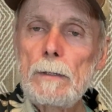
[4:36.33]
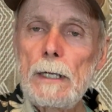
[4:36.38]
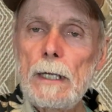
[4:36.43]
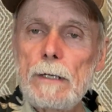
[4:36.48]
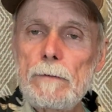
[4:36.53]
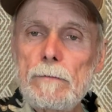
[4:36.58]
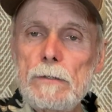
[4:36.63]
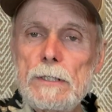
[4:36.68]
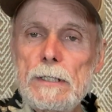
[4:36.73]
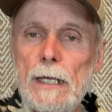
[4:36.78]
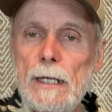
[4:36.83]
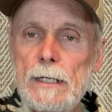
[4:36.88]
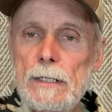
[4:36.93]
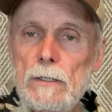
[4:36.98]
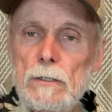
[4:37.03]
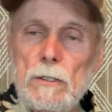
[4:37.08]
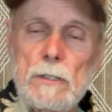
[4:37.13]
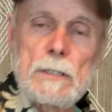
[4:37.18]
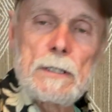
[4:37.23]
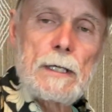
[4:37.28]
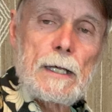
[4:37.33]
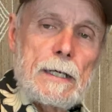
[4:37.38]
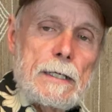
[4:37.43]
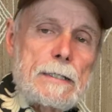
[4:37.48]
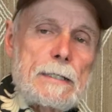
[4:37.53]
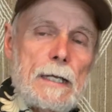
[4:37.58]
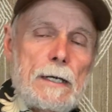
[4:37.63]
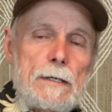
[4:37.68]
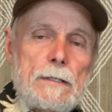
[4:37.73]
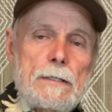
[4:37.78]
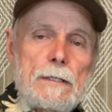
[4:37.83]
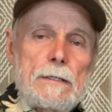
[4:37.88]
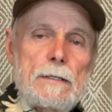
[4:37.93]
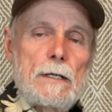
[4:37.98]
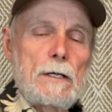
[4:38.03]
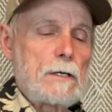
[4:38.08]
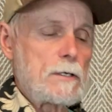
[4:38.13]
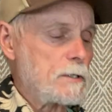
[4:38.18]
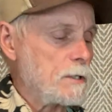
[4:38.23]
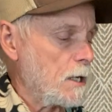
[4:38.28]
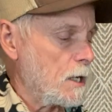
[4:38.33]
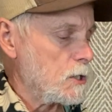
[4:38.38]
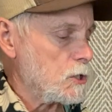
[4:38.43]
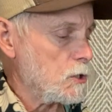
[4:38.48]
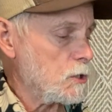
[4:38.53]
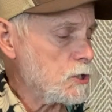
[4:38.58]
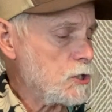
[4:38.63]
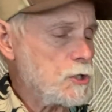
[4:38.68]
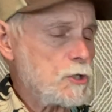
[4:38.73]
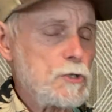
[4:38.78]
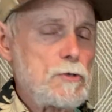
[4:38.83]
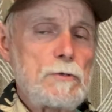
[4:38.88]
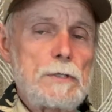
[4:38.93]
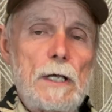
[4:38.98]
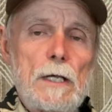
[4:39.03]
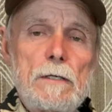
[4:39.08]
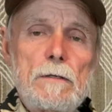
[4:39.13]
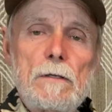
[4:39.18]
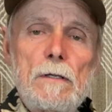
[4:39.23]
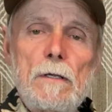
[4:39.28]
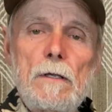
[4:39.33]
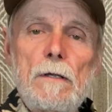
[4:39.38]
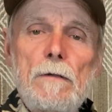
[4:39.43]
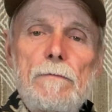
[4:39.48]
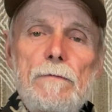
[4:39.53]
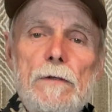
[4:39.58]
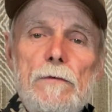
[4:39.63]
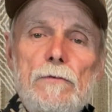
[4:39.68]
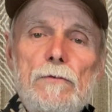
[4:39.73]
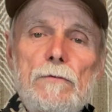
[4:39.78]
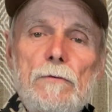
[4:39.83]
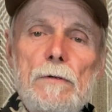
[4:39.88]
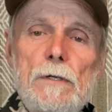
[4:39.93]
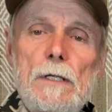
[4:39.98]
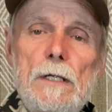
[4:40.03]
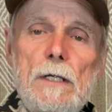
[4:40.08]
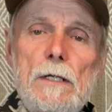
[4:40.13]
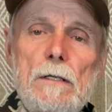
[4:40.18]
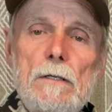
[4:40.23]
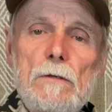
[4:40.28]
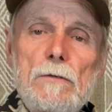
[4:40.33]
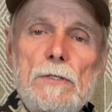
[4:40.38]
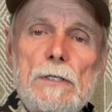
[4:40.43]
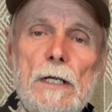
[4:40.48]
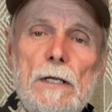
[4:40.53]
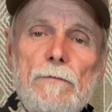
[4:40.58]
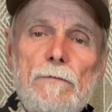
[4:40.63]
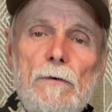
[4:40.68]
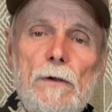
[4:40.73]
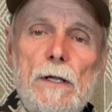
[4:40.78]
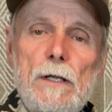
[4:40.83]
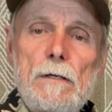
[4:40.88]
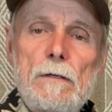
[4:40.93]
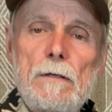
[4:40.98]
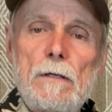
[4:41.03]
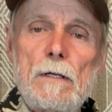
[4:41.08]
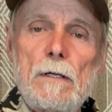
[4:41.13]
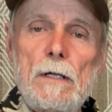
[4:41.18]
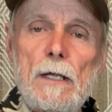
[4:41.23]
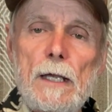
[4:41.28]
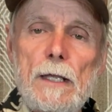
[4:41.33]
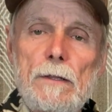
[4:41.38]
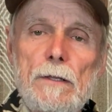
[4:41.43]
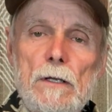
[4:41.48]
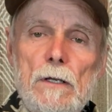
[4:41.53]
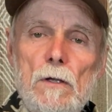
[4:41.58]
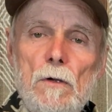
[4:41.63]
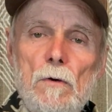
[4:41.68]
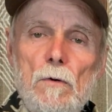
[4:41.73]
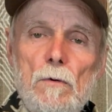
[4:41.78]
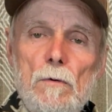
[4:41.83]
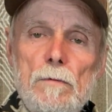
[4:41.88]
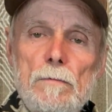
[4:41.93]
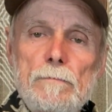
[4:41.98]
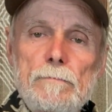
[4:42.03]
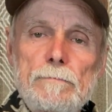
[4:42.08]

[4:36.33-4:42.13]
of a Sally Gooden kind of sounding thing there. So let's just use that 5th string, 2nd fret, and the low.